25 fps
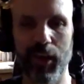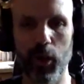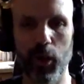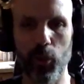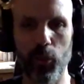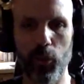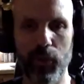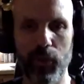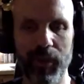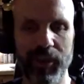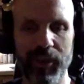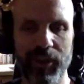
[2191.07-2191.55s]

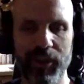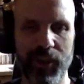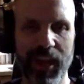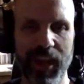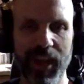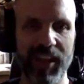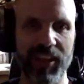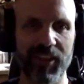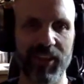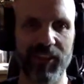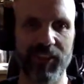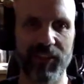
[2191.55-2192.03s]

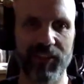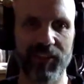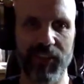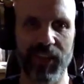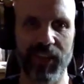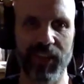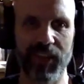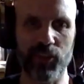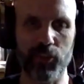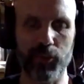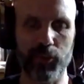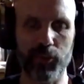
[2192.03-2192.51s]
You can't
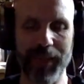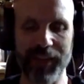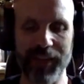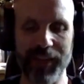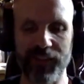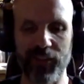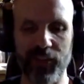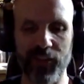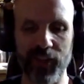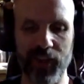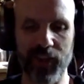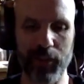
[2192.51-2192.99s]

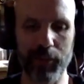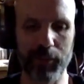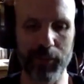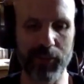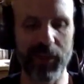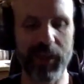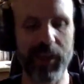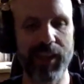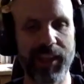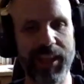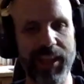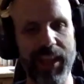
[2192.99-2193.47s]
expect that they're
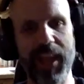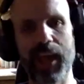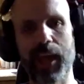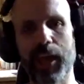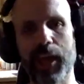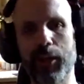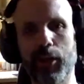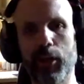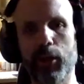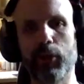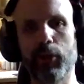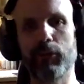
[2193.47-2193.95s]
going to be like,
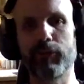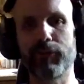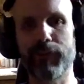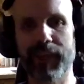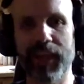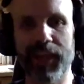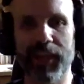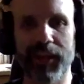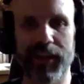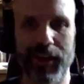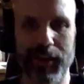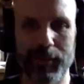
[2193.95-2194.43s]
yeah, no,
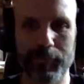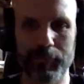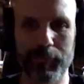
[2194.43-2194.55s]
forget it.